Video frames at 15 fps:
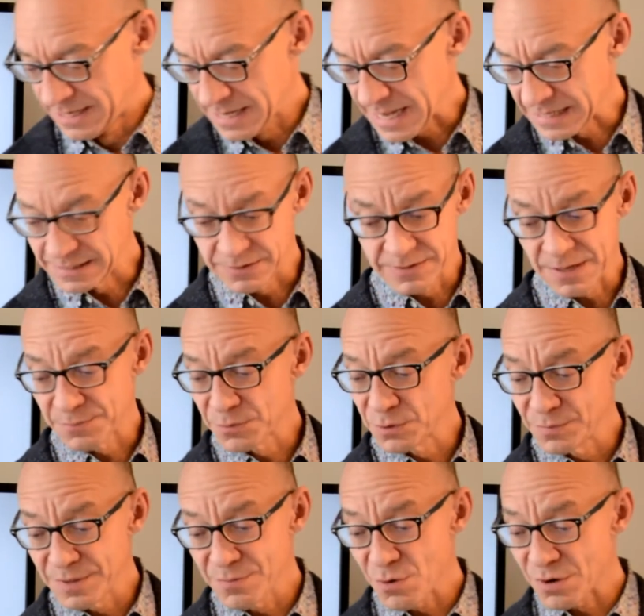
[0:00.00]
And December will
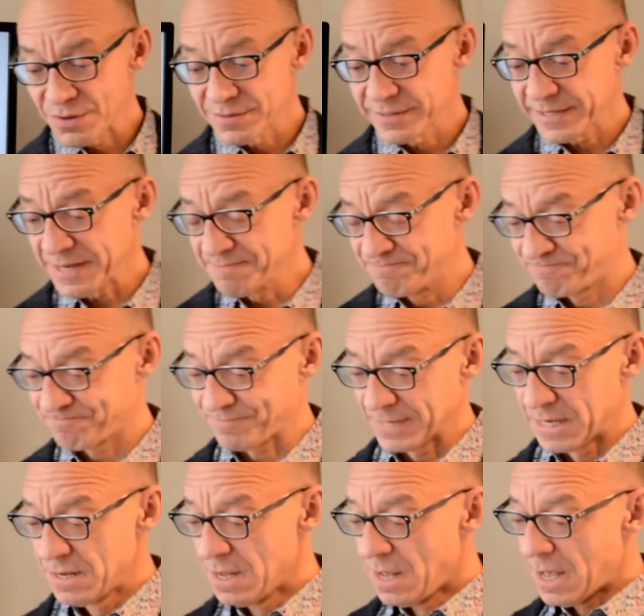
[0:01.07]
be more of the same.
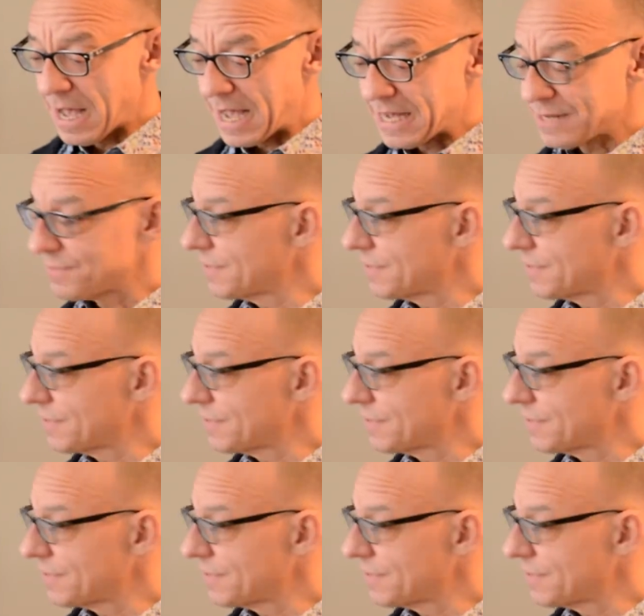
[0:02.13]
Um,